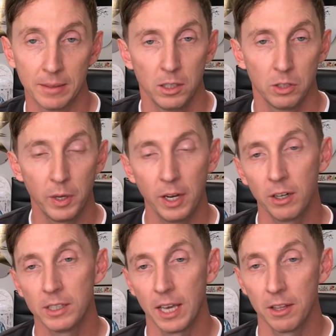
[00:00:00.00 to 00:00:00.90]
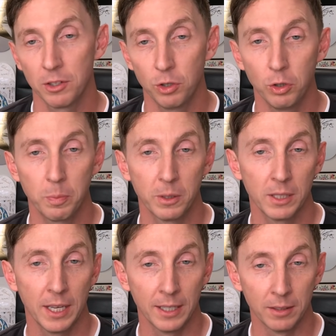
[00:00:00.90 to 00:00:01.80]
So here is how the tooth
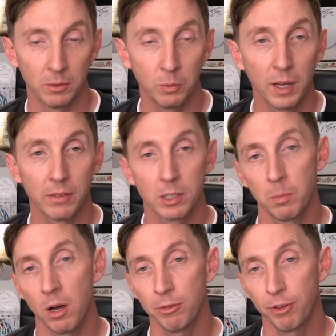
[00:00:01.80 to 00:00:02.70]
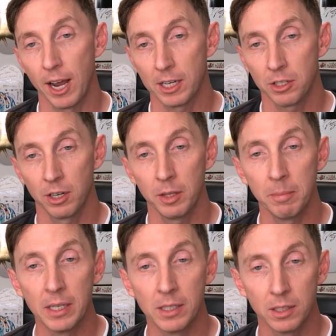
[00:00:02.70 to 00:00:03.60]
presented. We have a small fracture on the
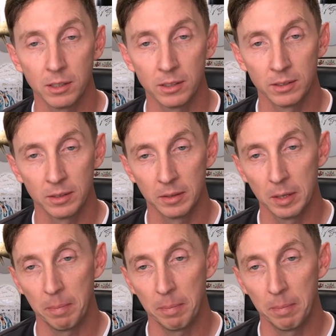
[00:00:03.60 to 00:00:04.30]
mesial. The